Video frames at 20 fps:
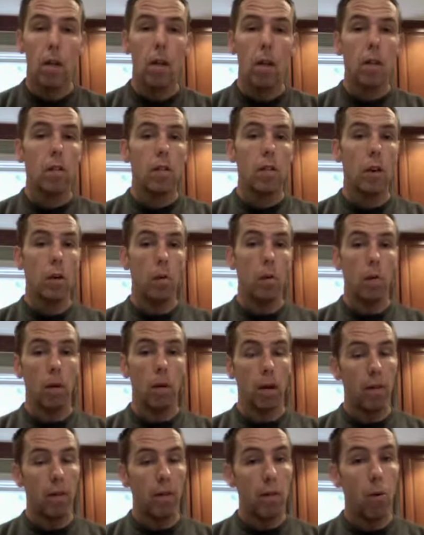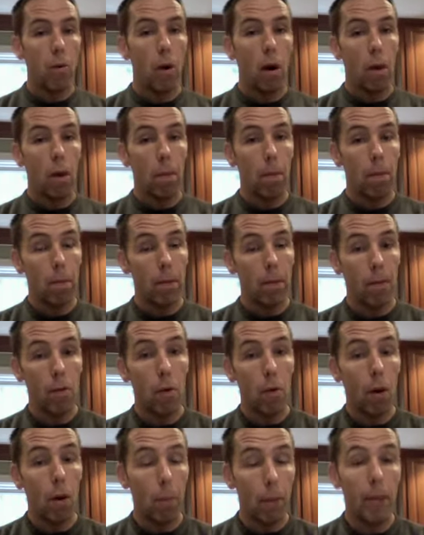So if you are
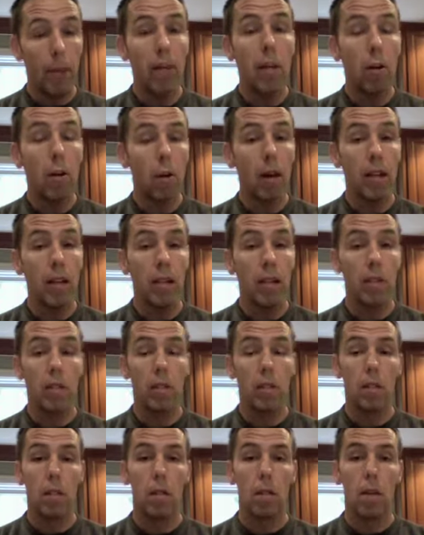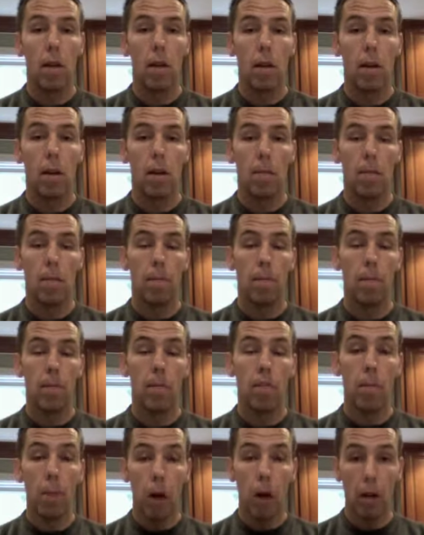picking a race
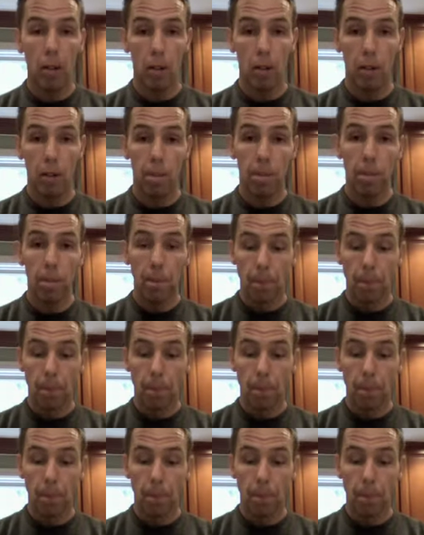for Boston,